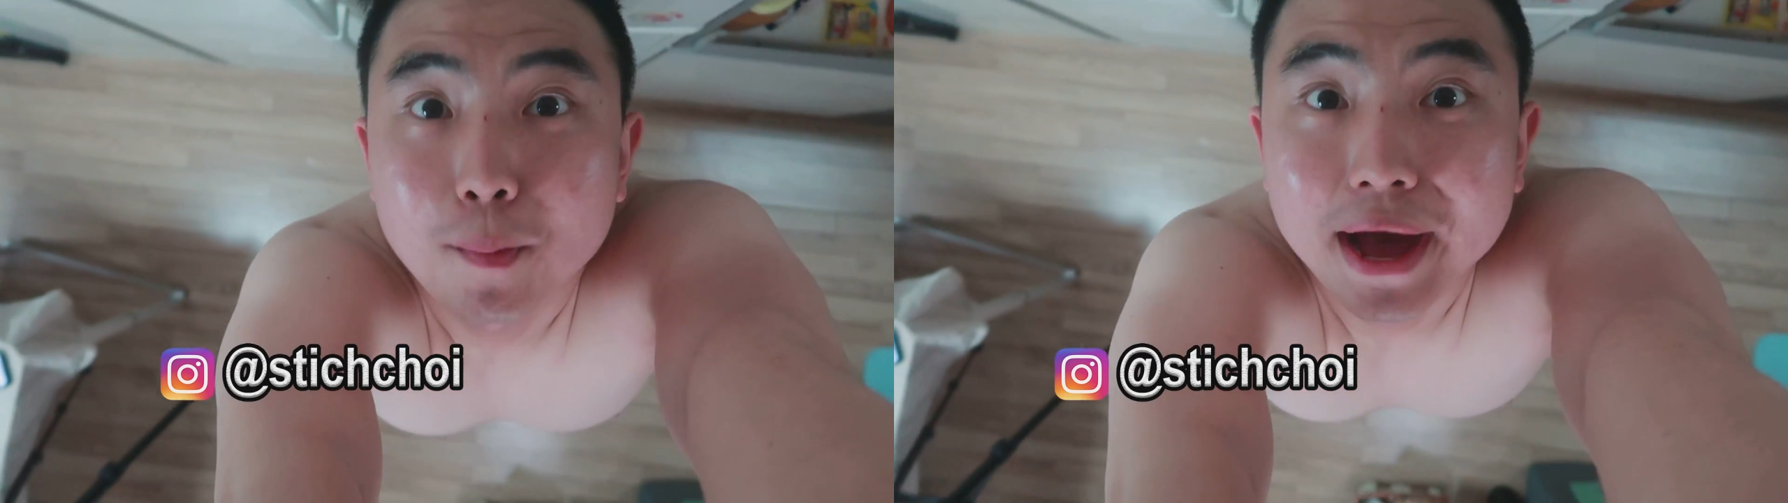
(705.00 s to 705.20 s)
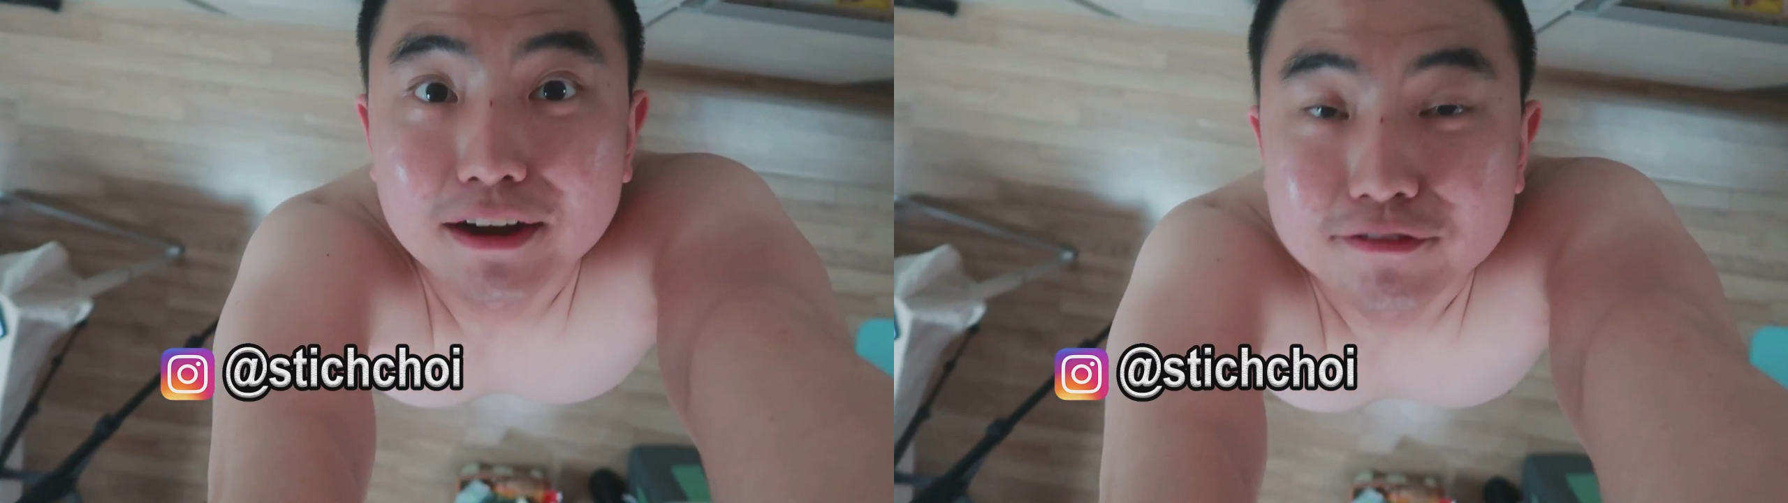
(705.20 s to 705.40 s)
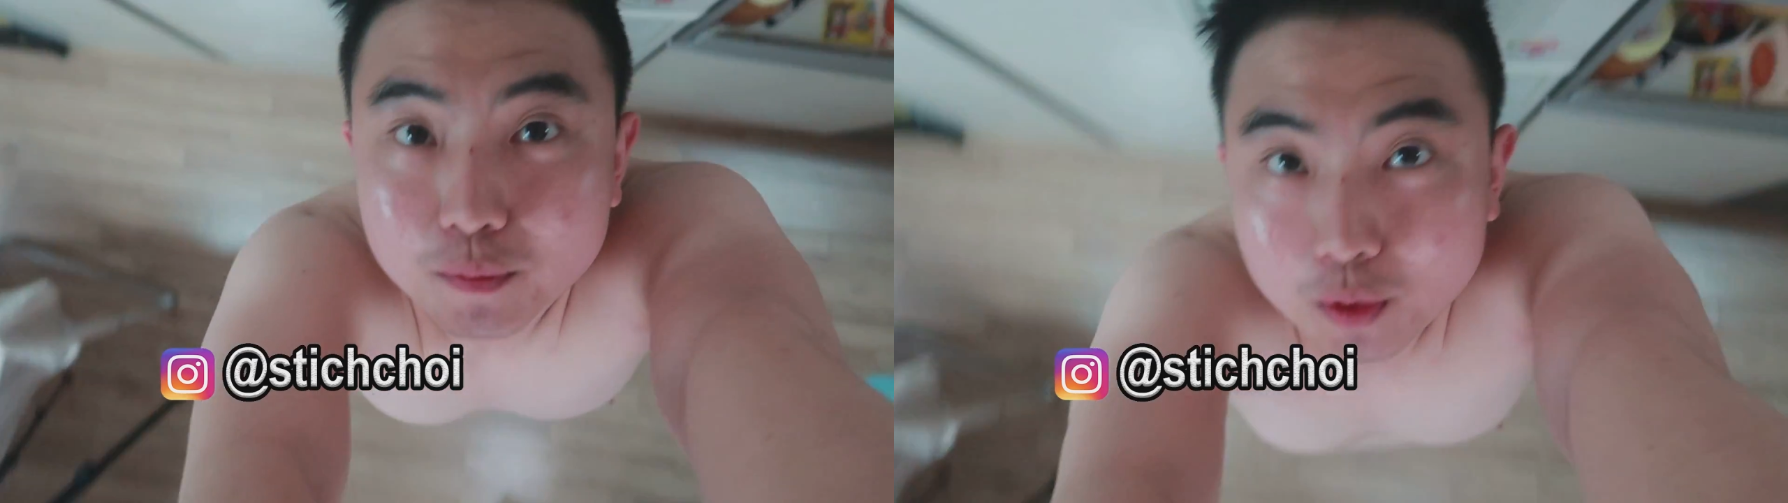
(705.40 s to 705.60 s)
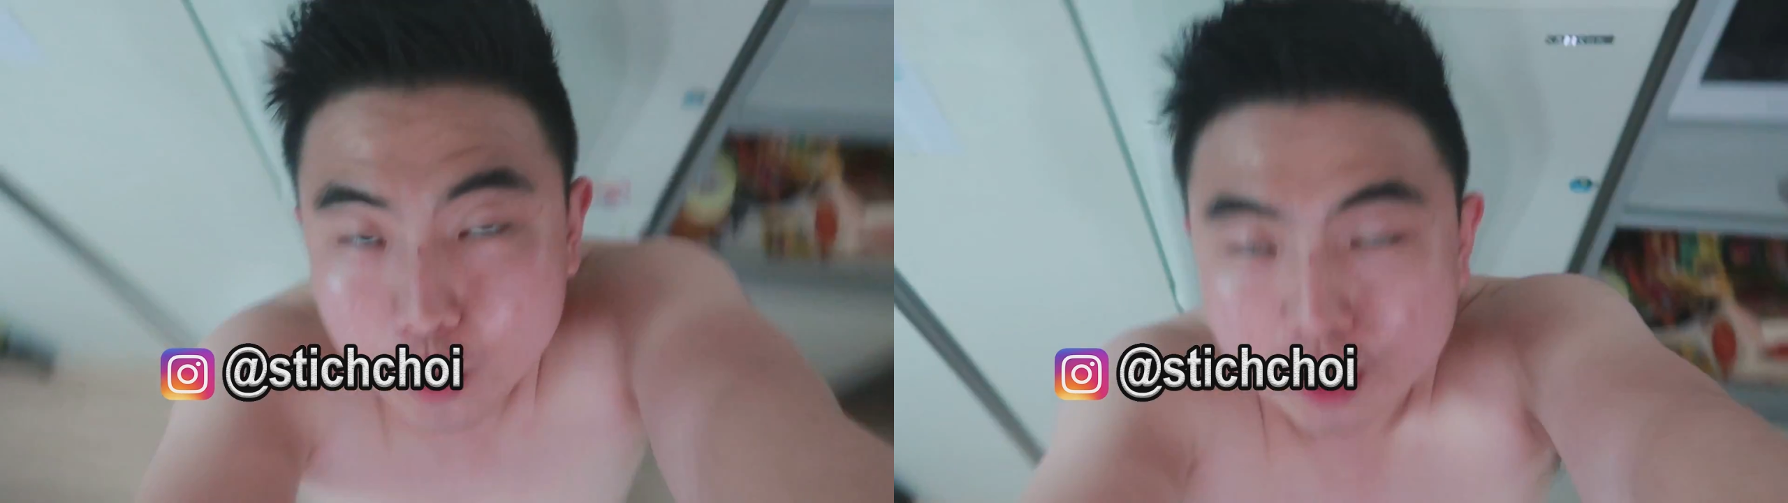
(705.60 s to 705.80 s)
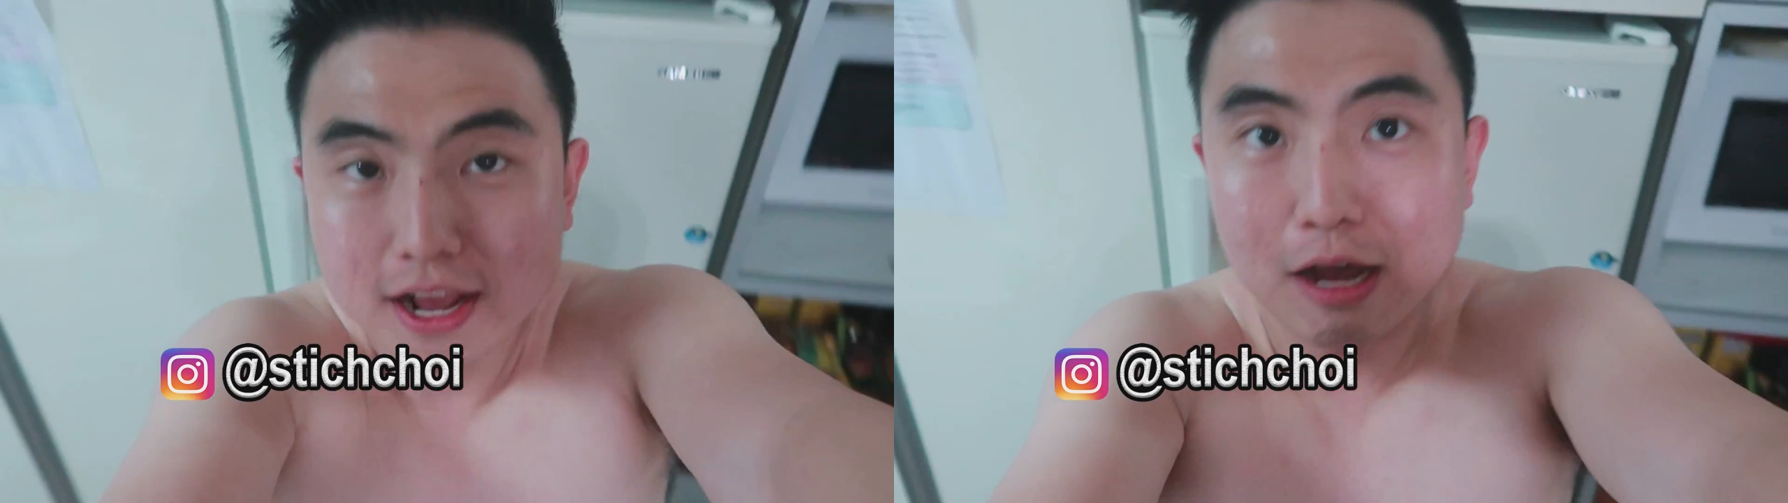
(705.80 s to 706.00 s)
back from the
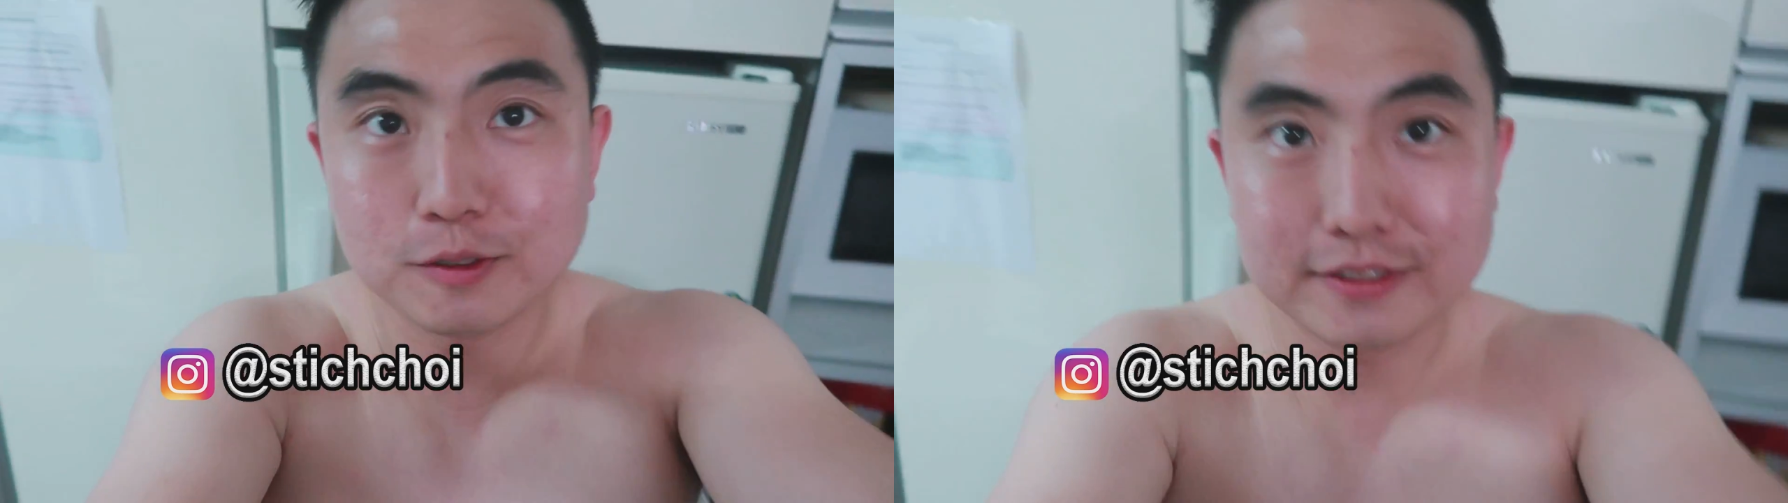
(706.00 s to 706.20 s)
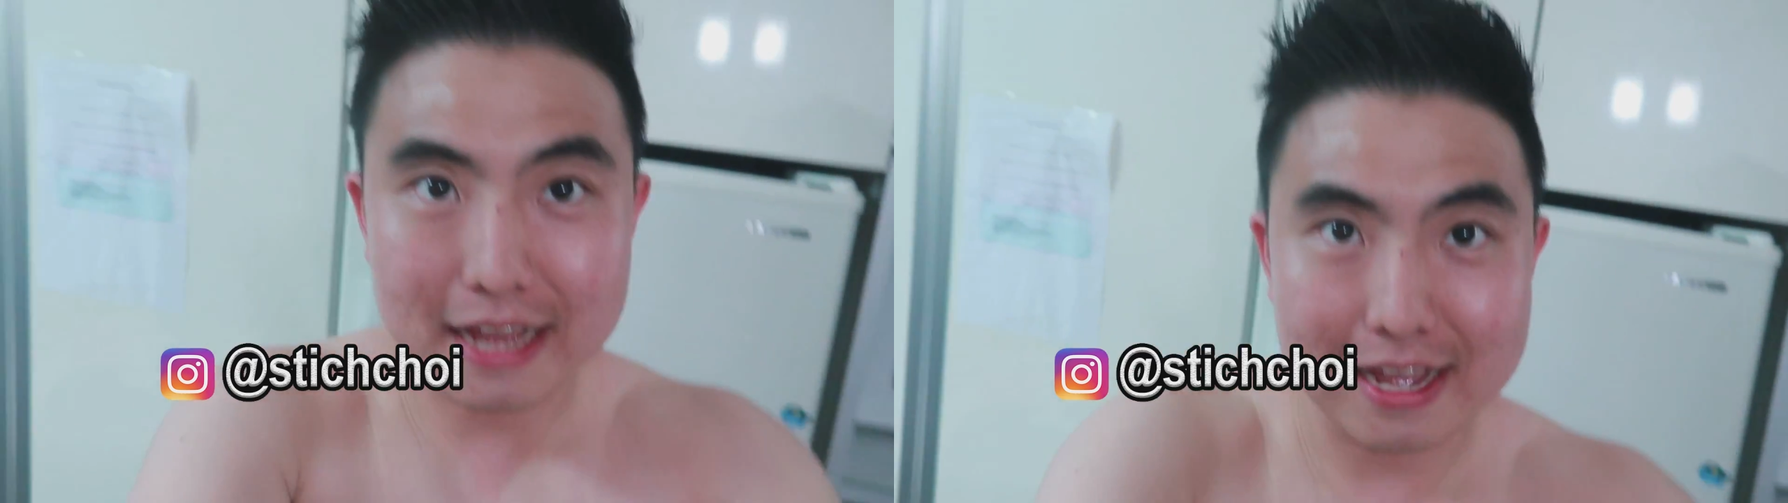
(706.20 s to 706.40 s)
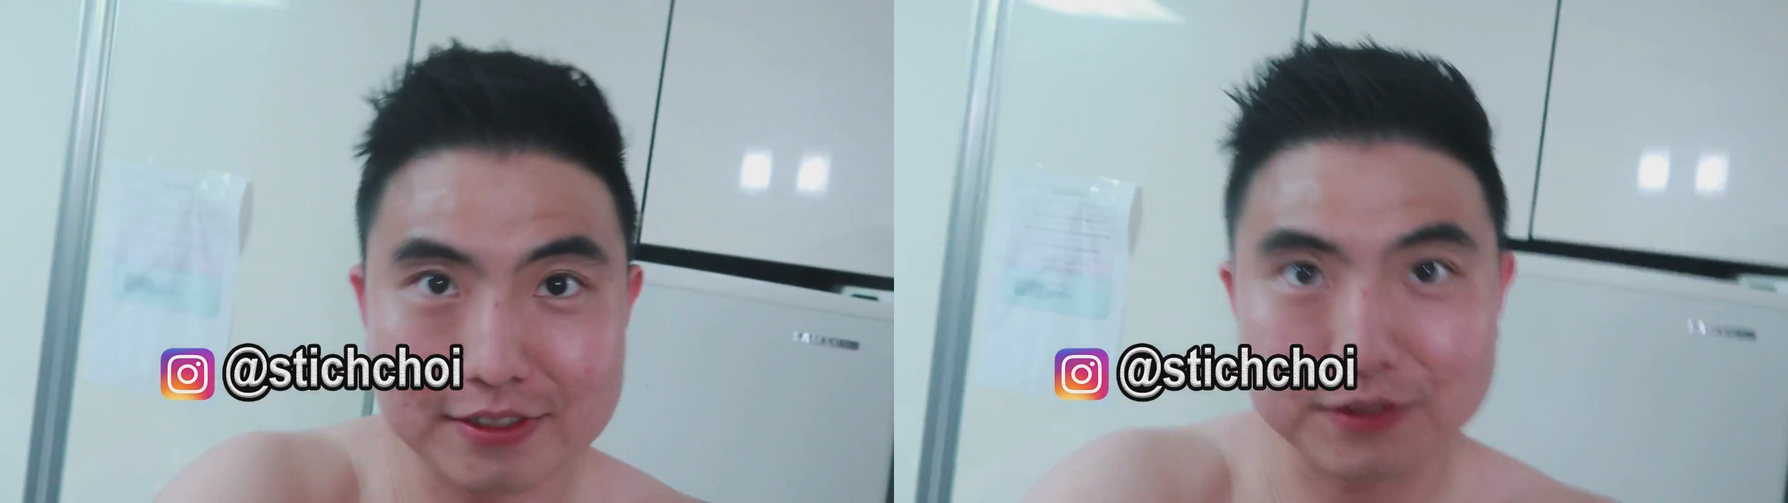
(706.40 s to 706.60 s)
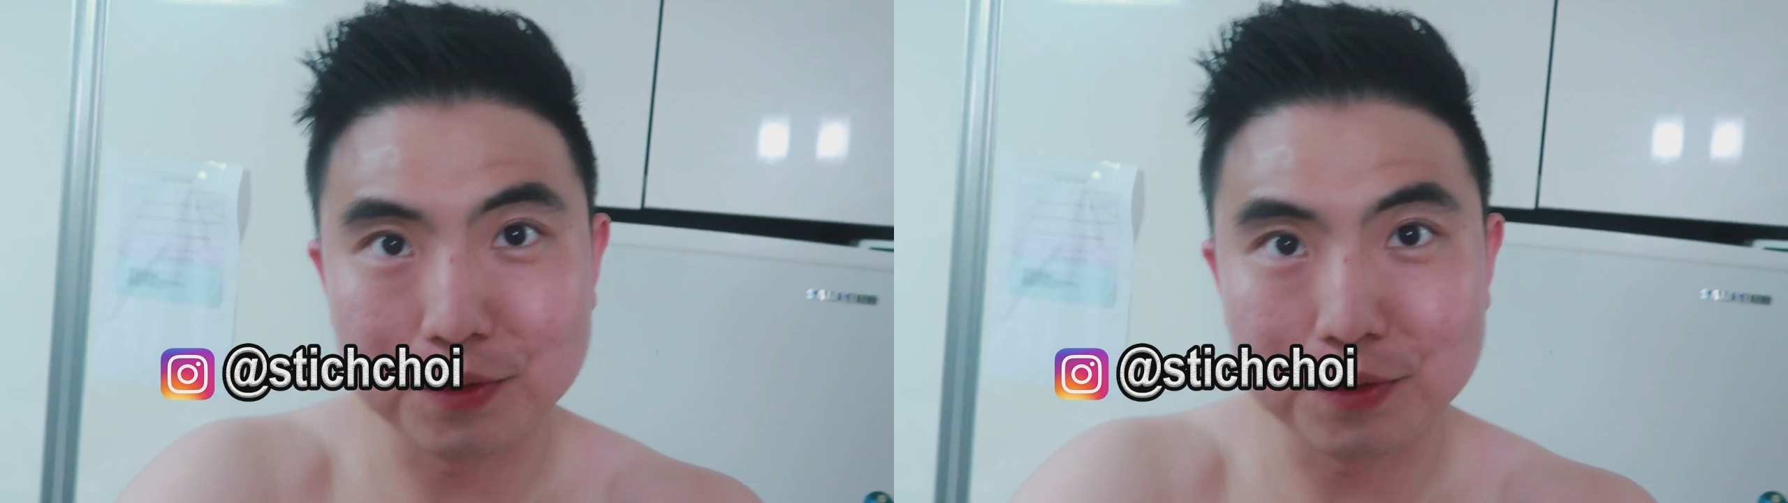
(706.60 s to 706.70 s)
workout, guys.